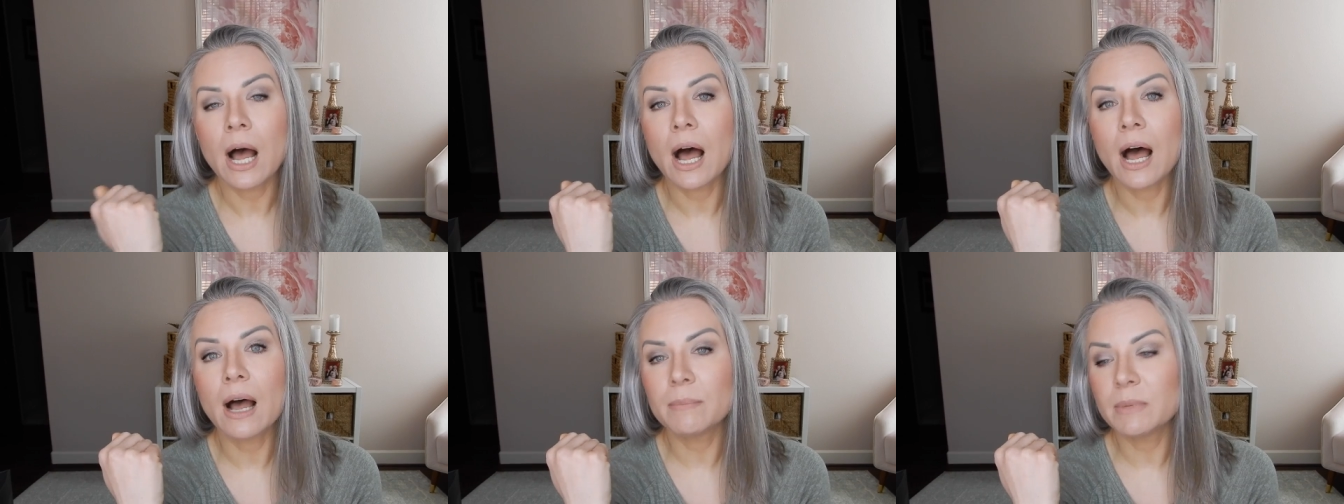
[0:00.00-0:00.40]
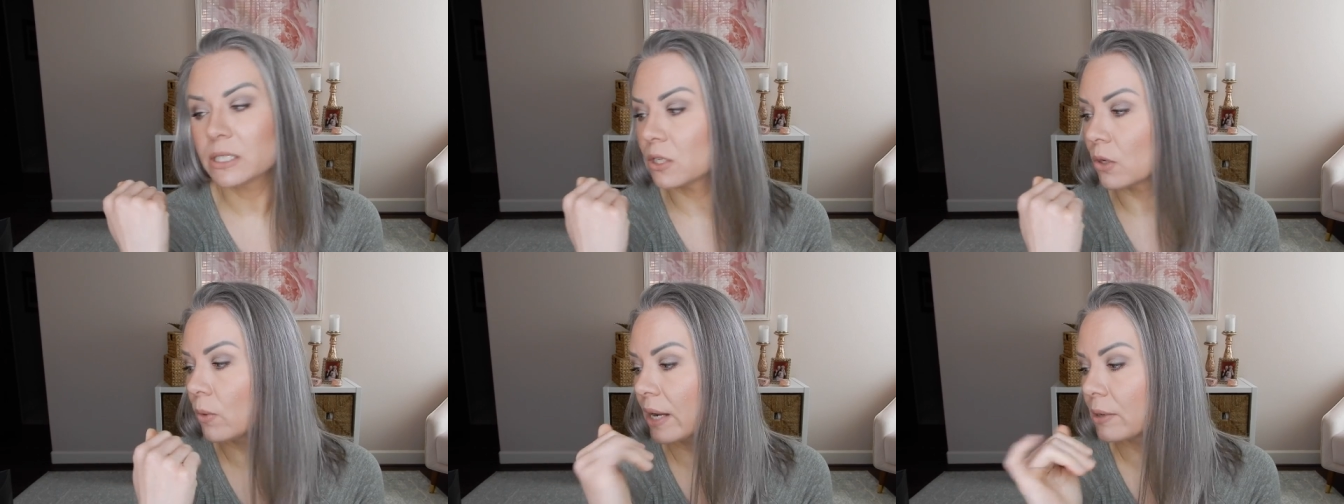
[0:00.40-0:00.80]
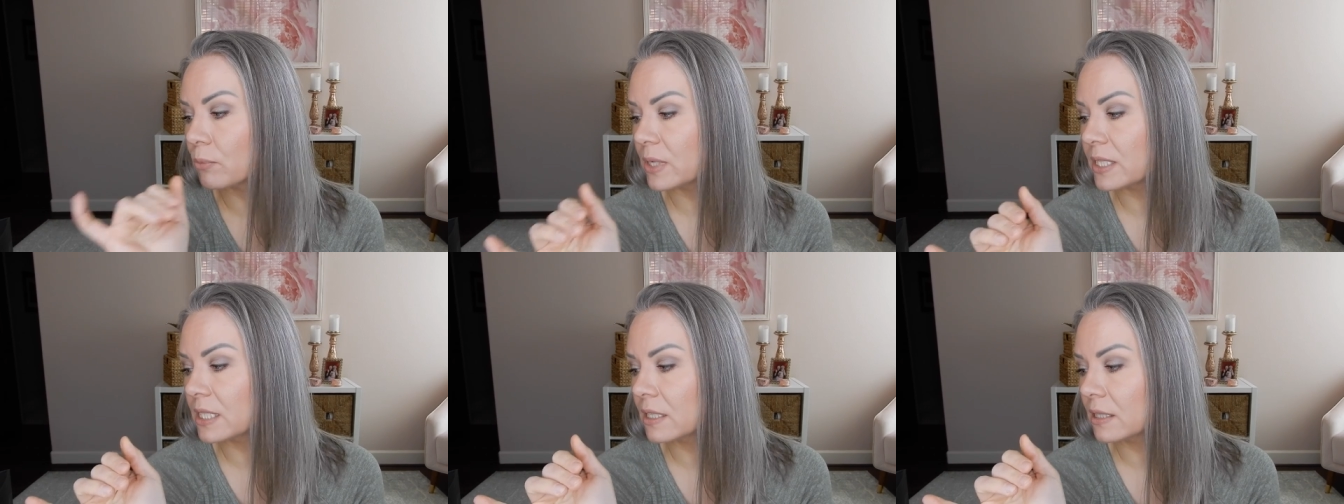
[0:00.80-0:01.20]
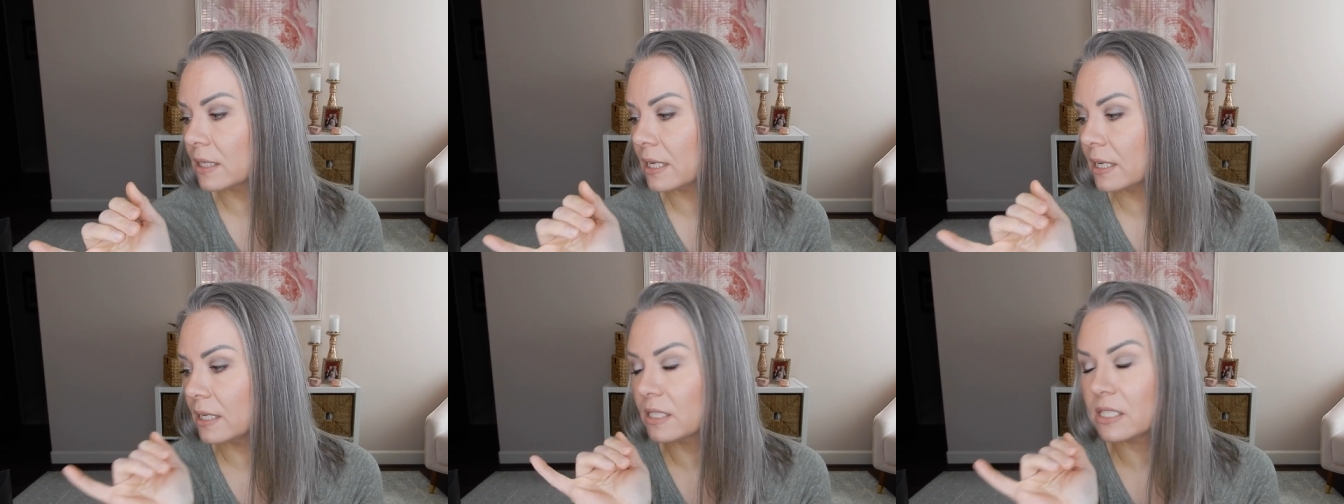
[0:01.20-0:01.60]
Um, so I
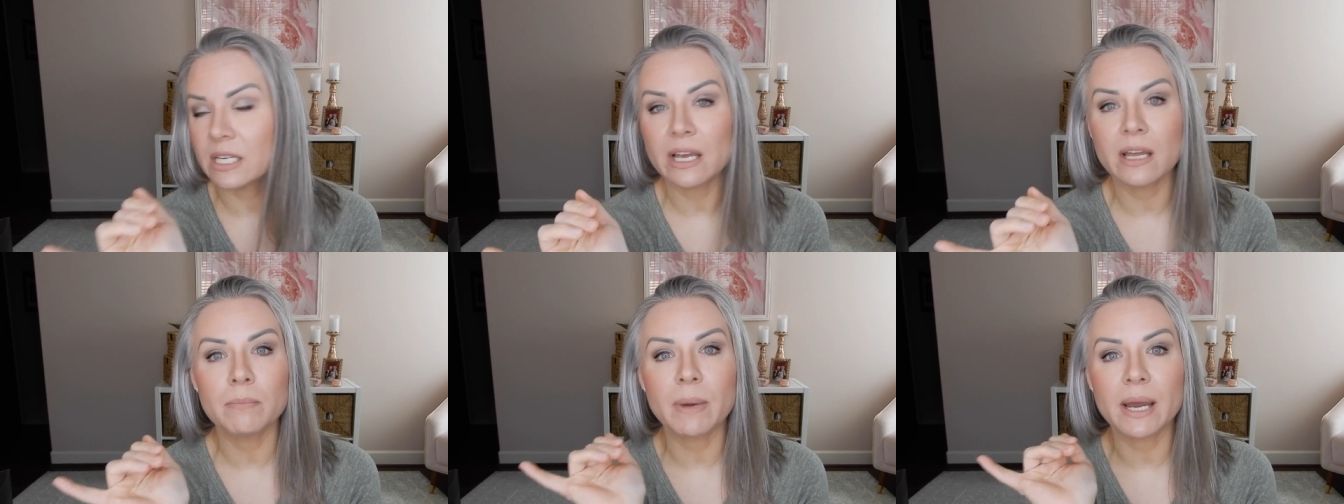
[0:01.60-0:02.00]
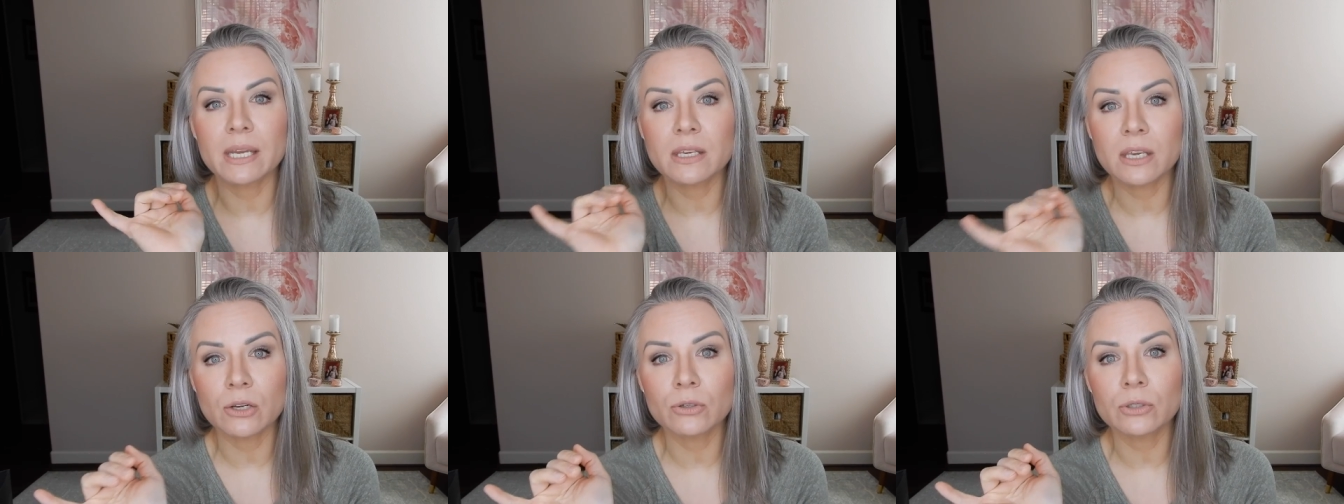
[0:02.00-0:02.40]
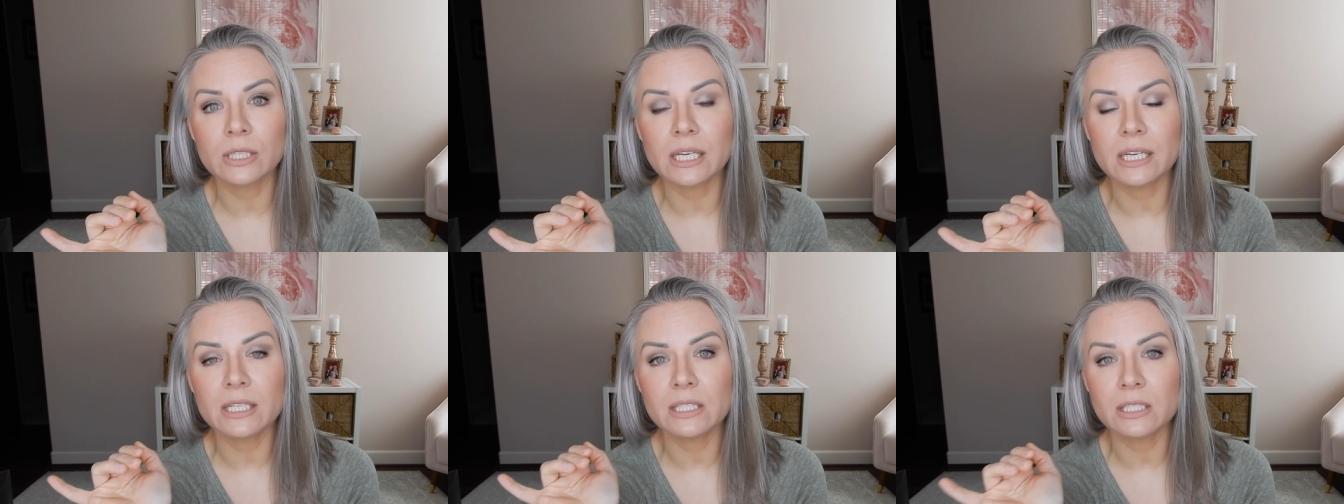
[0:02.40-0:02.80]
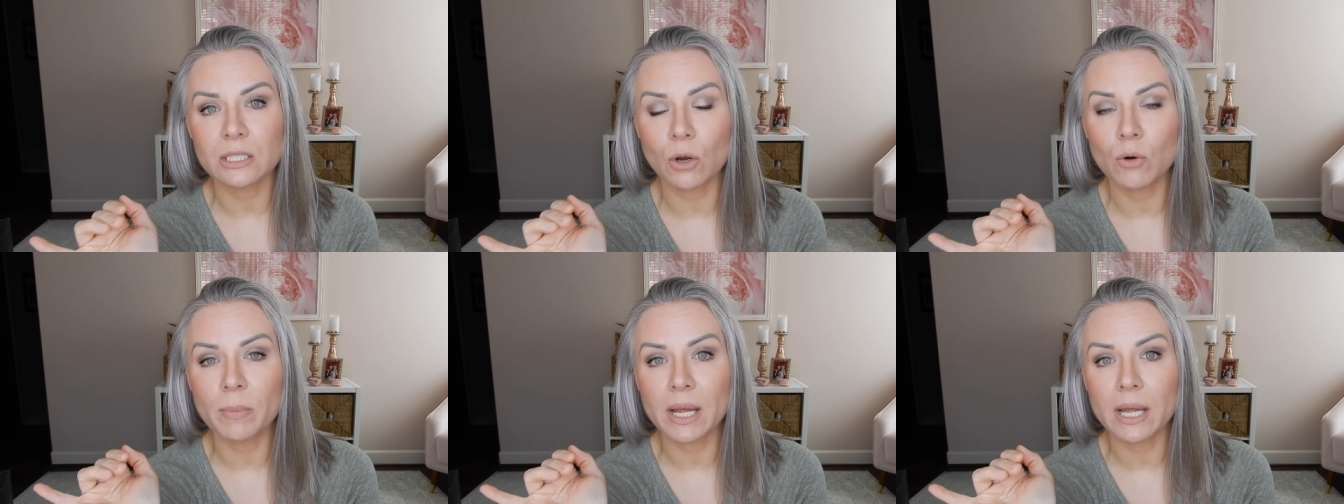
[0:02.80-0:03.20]
recently did my yearly
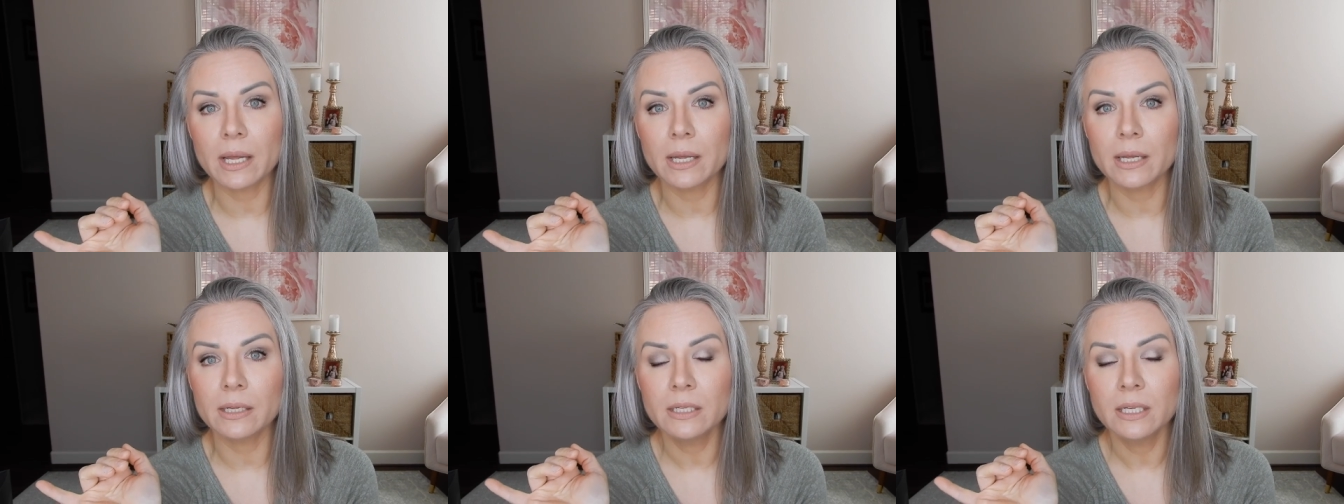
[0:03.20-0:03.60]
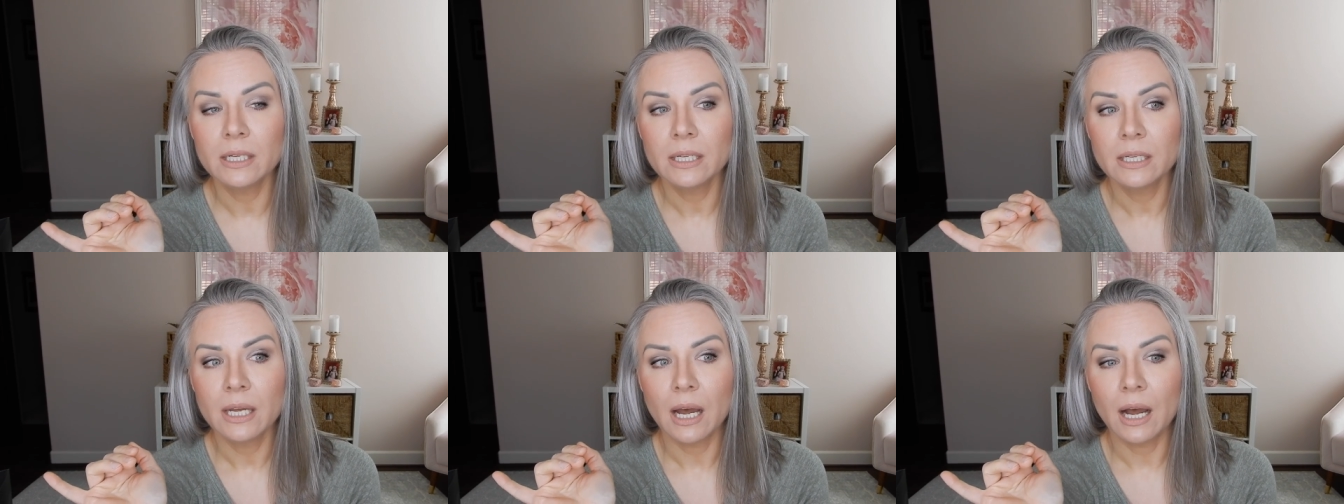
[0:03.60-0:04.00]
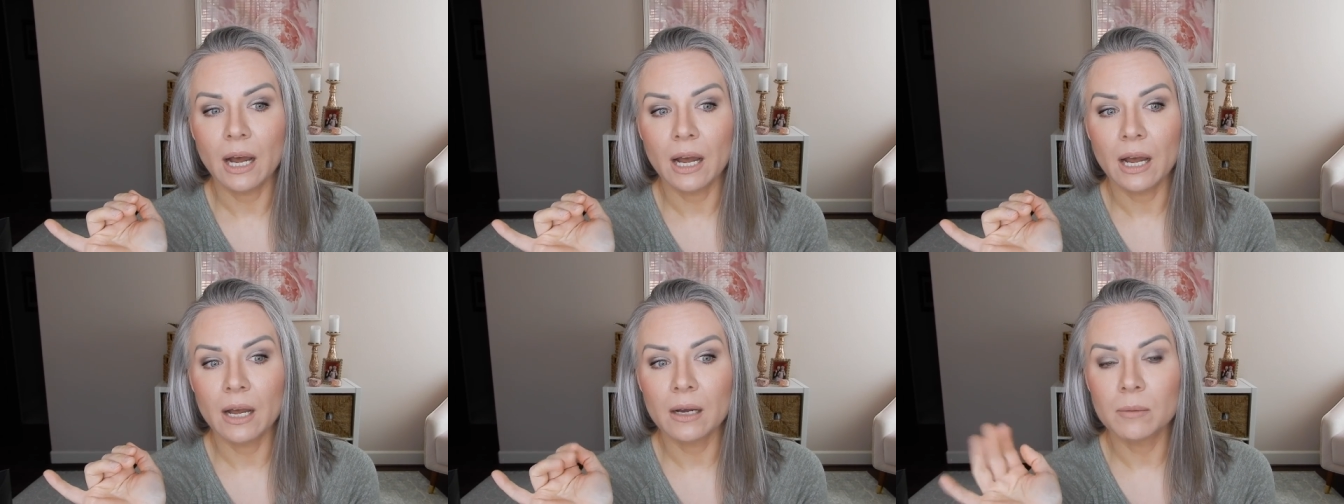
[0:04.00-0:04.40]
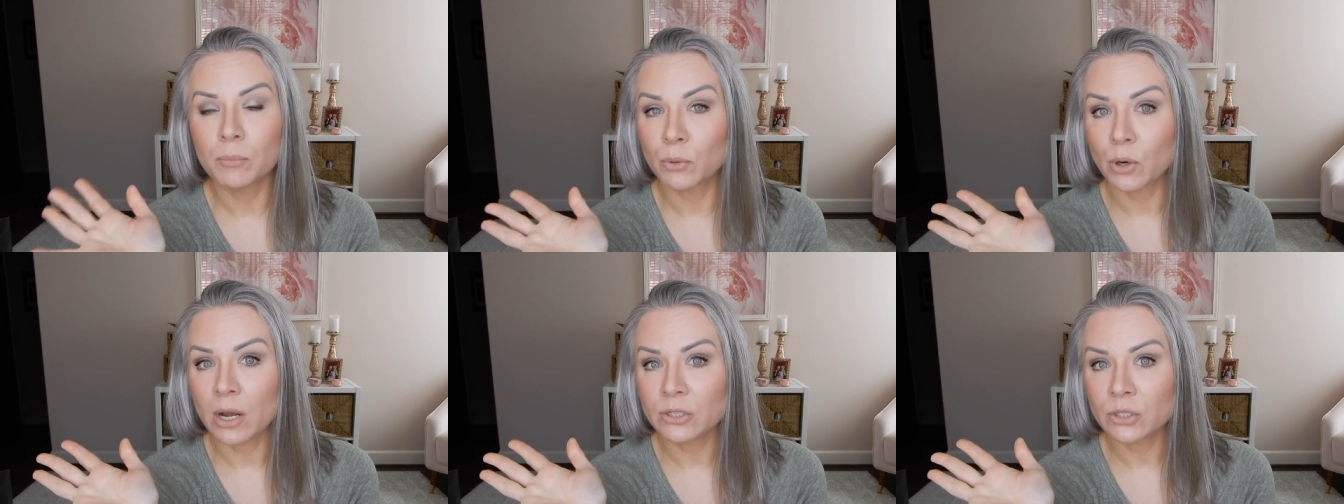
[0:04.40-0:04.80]
Soma
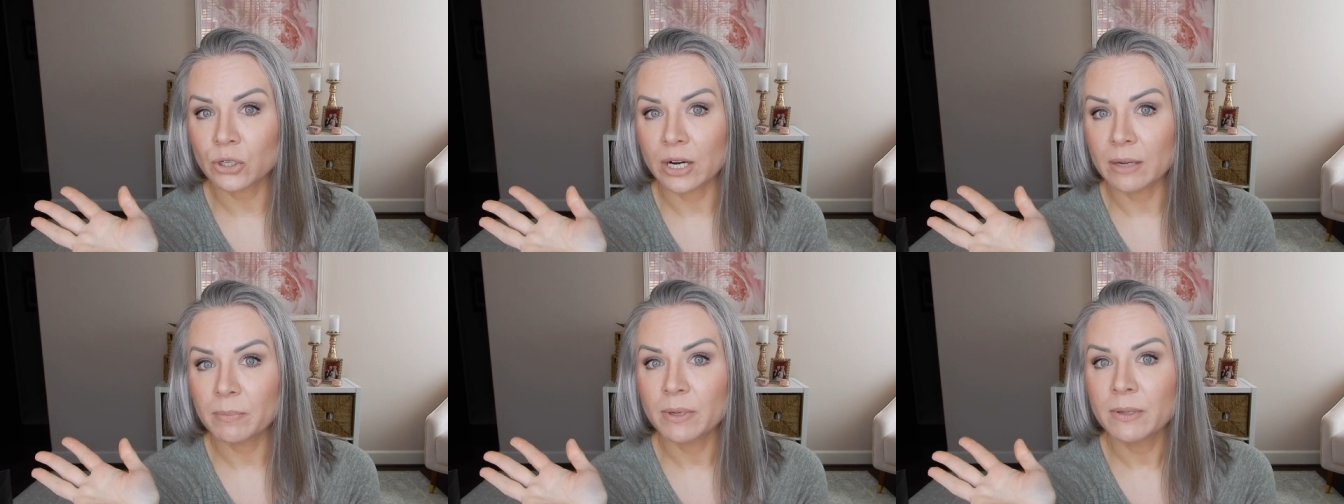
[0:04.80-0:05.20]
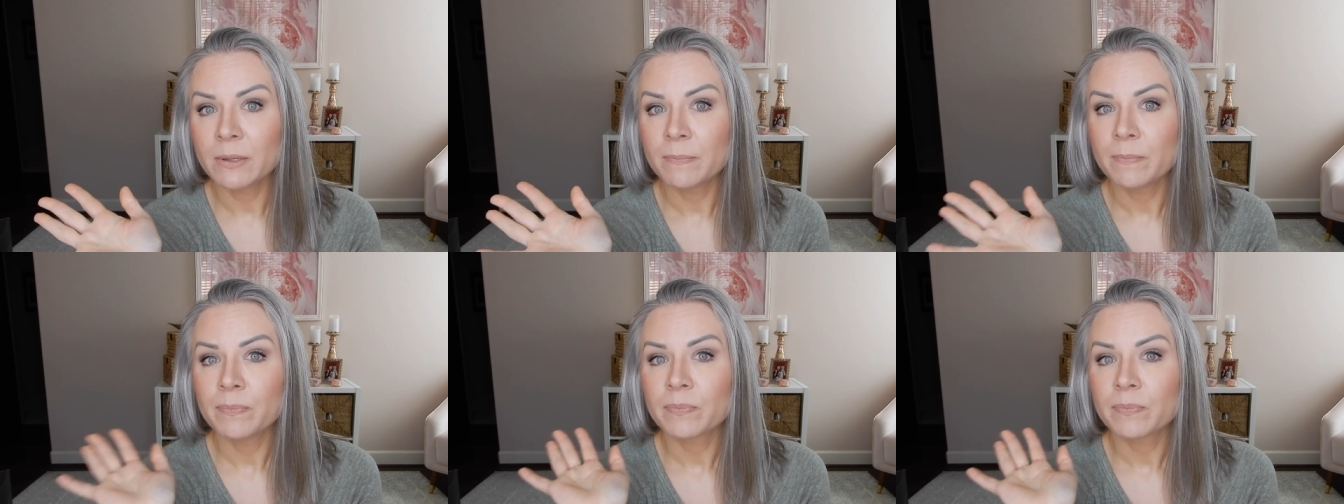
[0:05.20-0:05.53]
uh, bra trip.